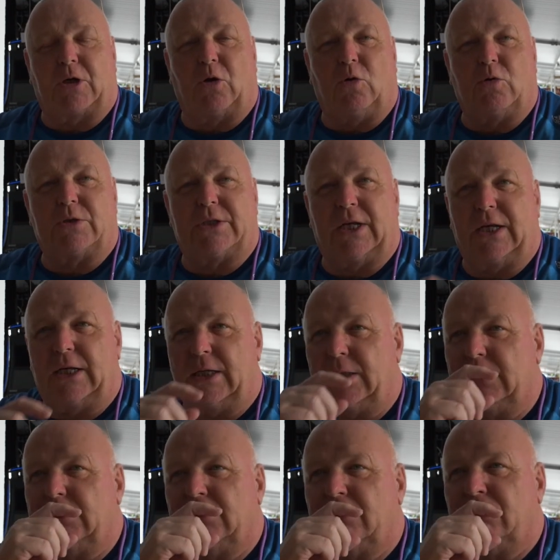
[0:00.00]
Cosa
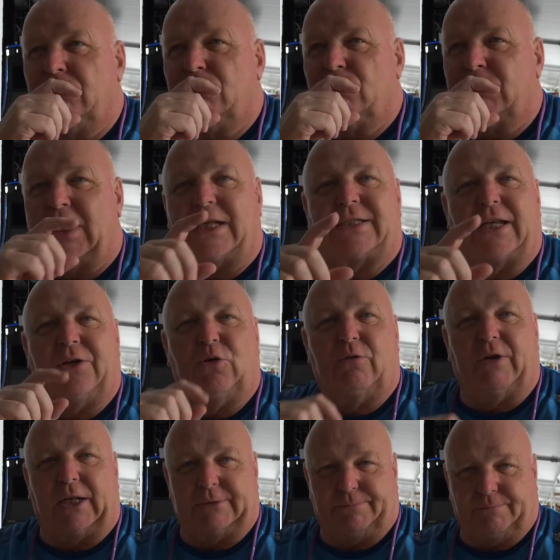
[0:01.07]

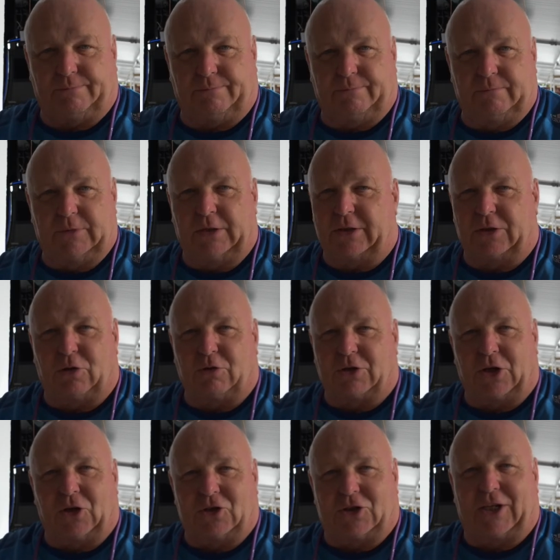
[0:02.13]
Casanova, not the
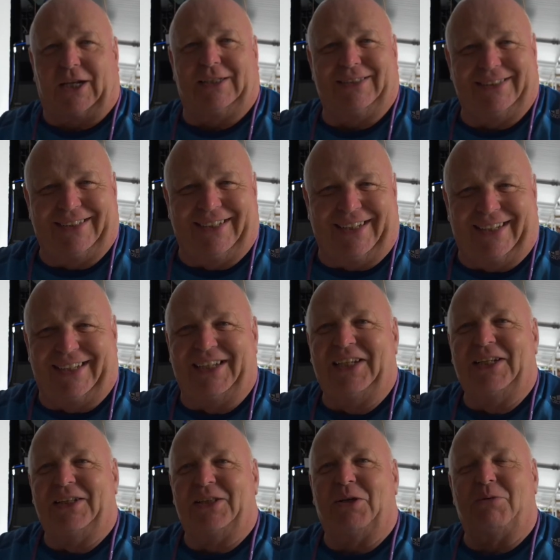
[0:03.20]
Cosa Nostra.
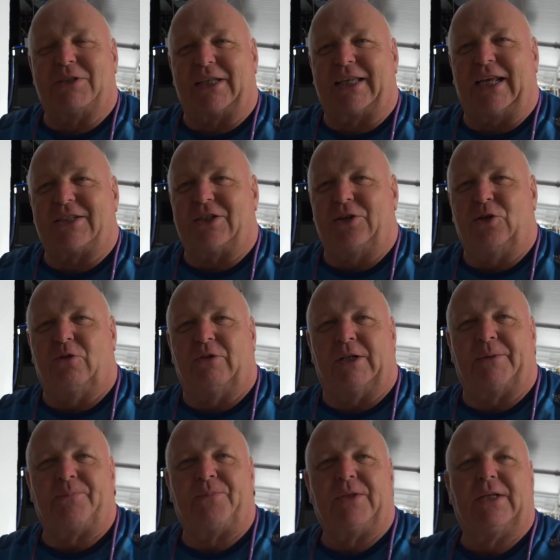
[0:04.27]
That was the
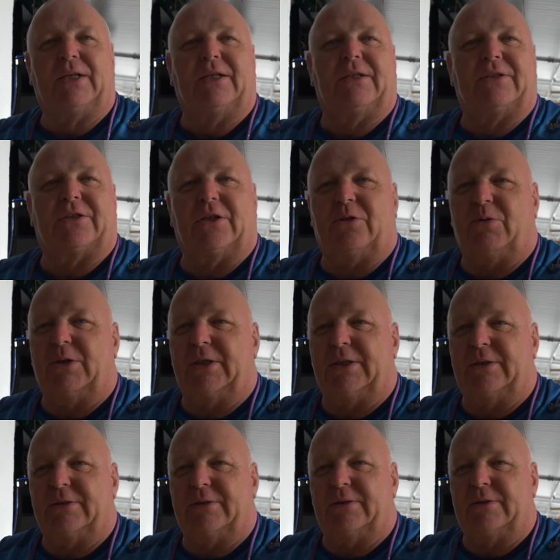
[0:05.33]
Casanova. So
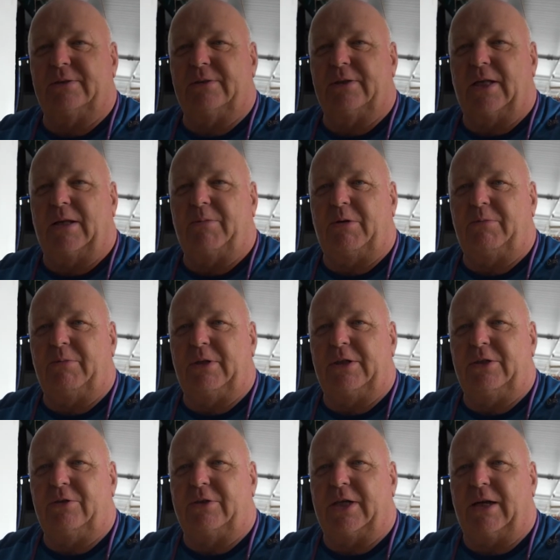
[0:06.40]
I'm on
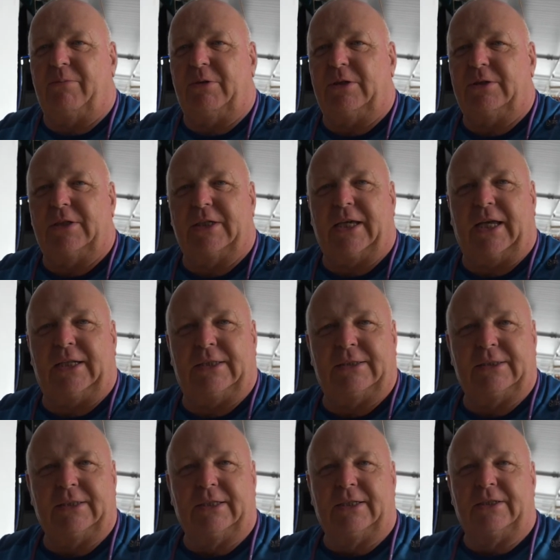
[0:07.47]
my new camera again,
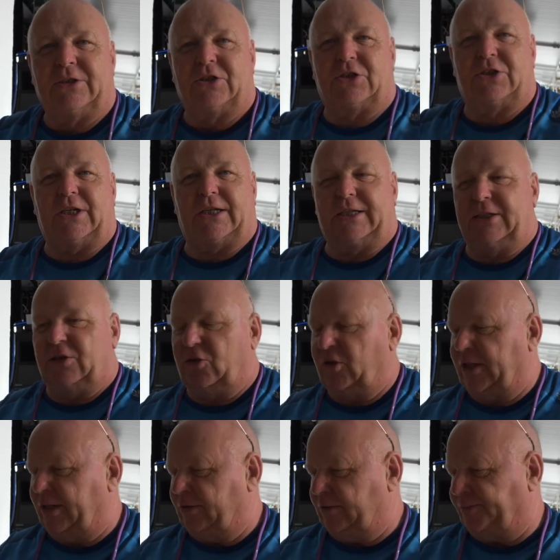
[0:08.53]
just checking it
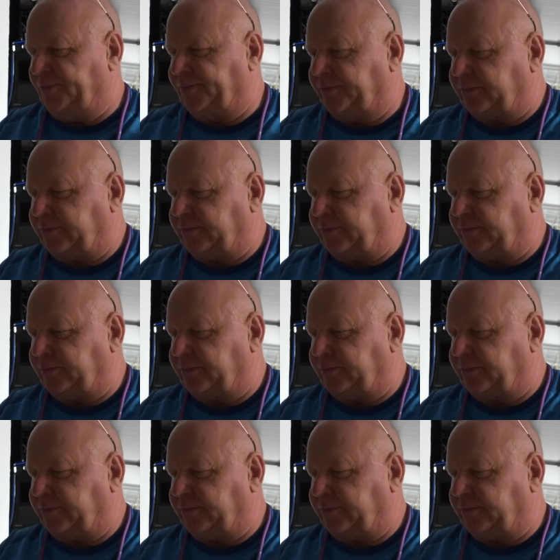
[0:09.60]
all out.